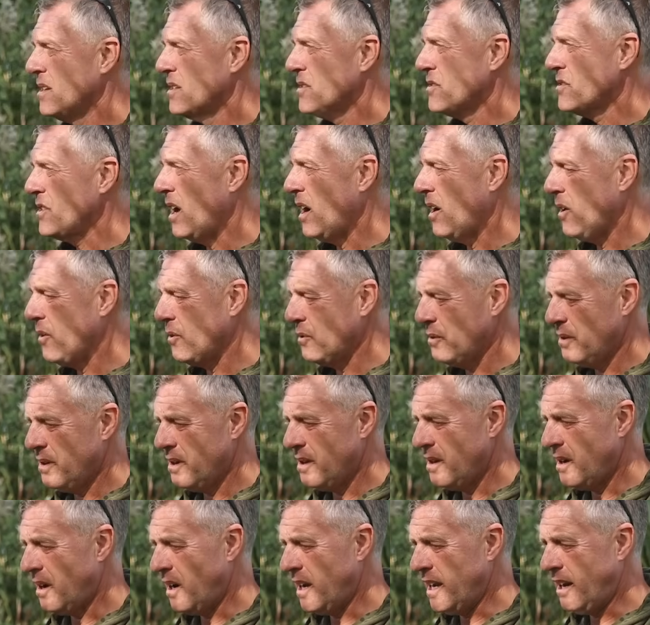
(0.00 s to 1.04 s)
So
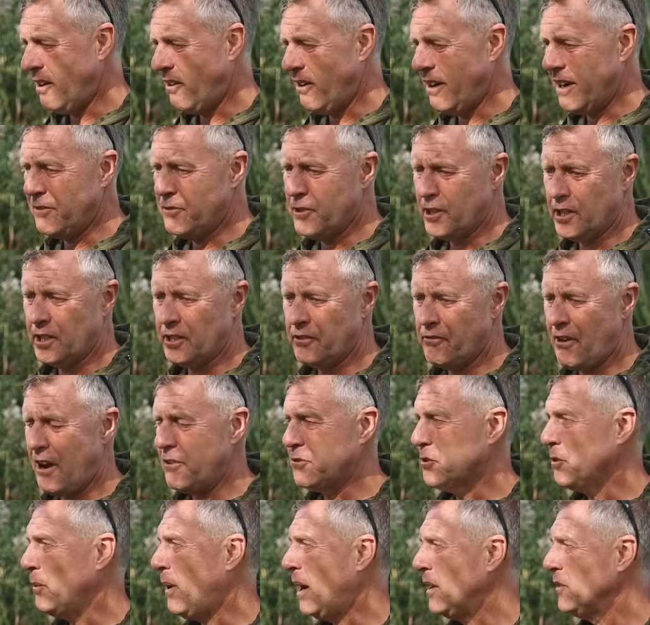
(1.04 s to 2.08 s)
I'm either gonna
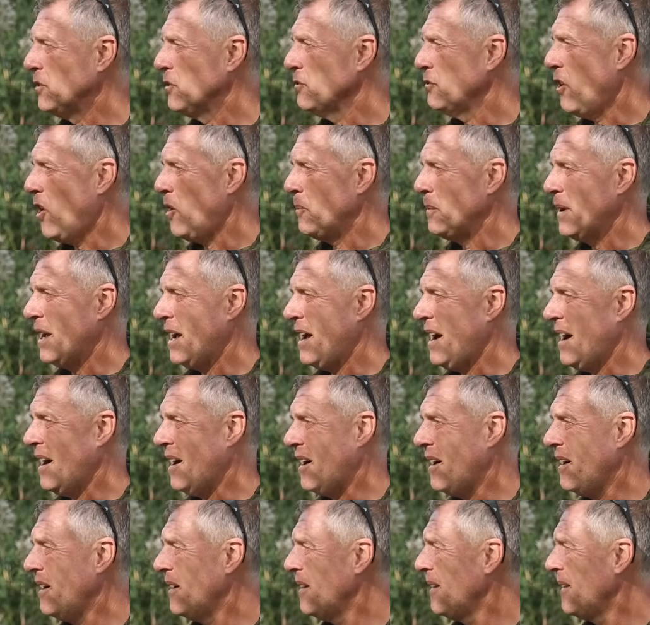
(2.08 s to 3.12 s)
have to underarm it
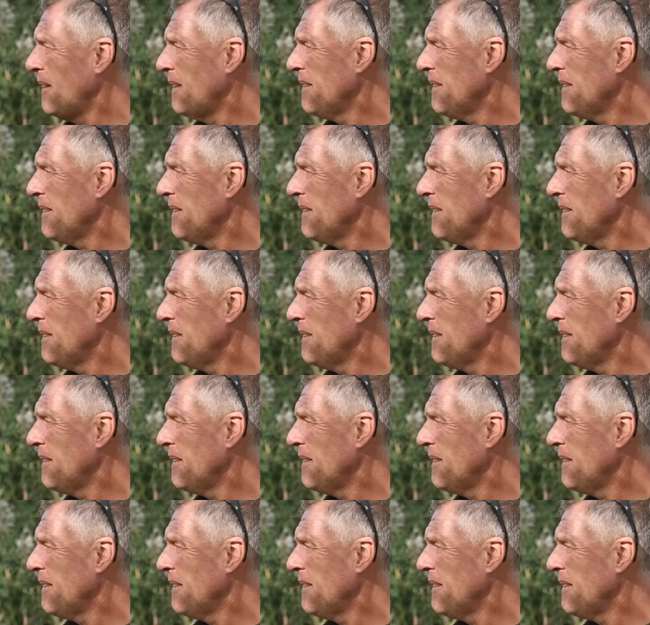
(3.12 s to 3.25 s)
out,